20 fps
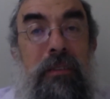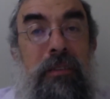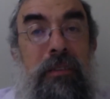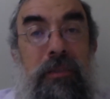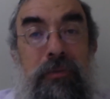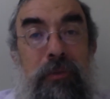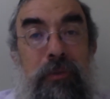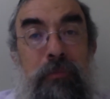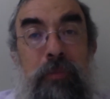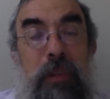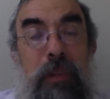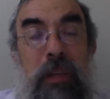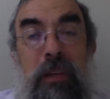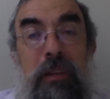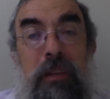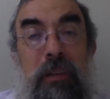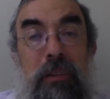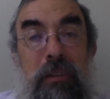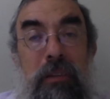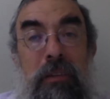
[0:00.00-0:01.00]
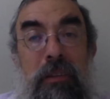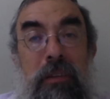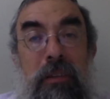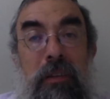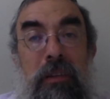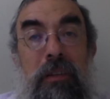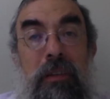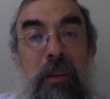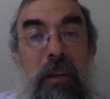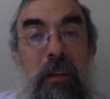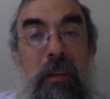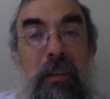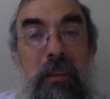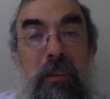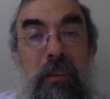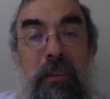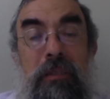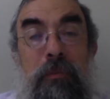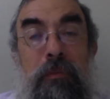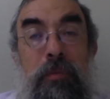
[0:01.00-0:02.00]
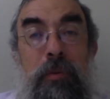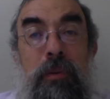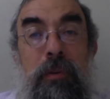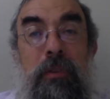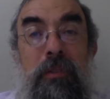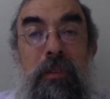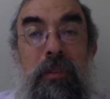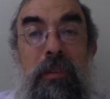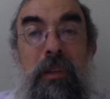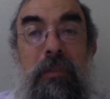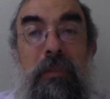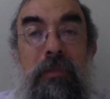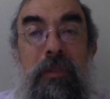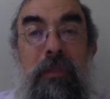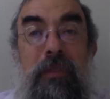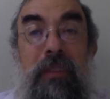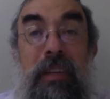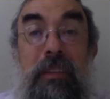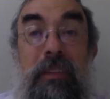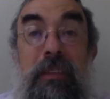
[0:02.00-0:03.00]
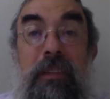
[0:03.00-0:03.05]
But then we have battles on a different plane,